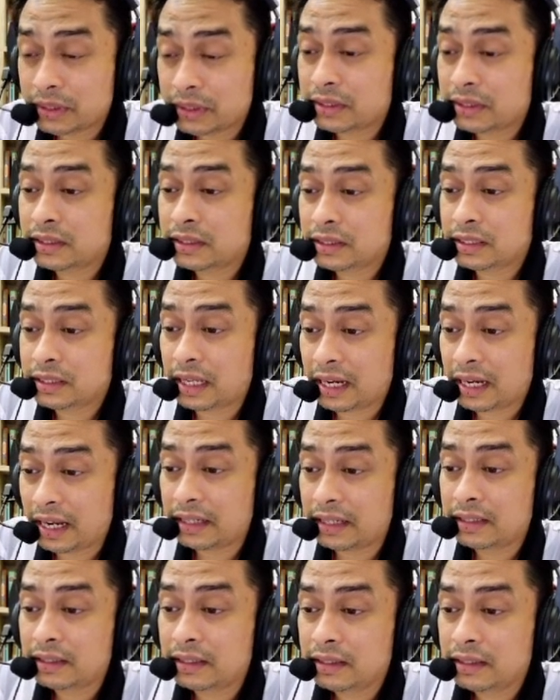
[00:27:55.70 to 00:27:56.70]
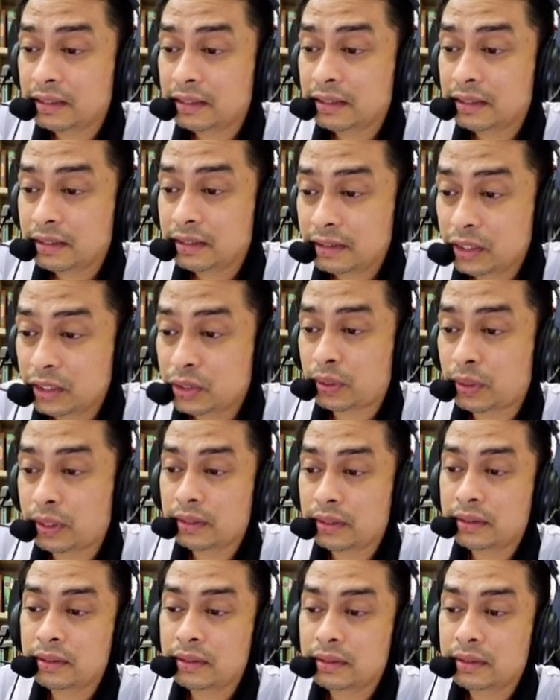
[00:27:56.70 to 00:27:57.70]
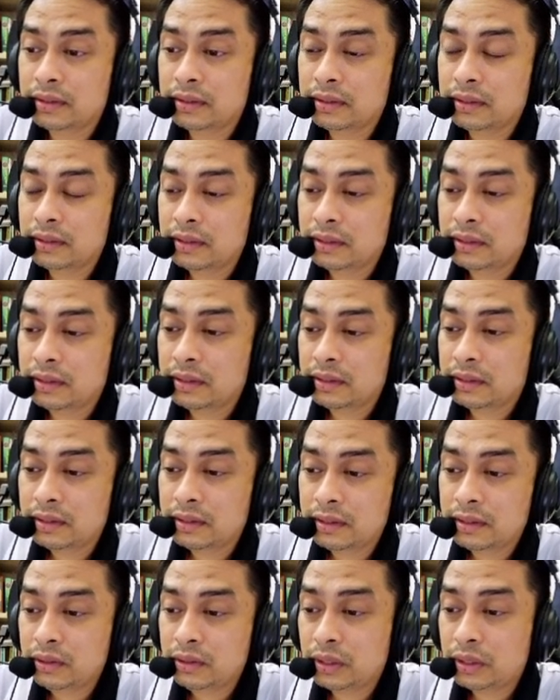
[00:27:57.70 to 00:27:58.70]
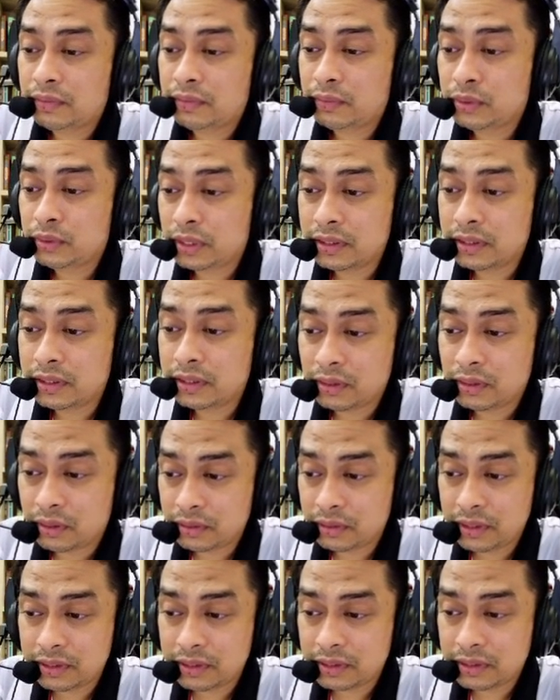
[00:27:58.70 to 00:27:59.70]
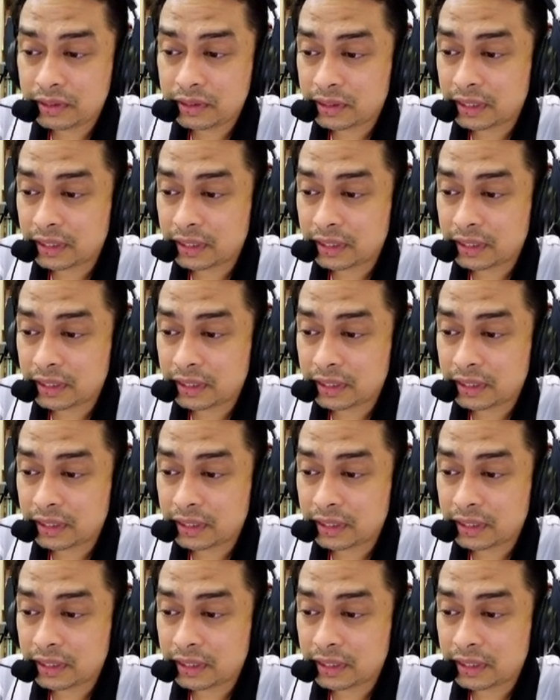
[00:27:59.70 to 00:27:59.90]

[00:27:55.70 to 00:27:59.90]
You must select this one. You have to change all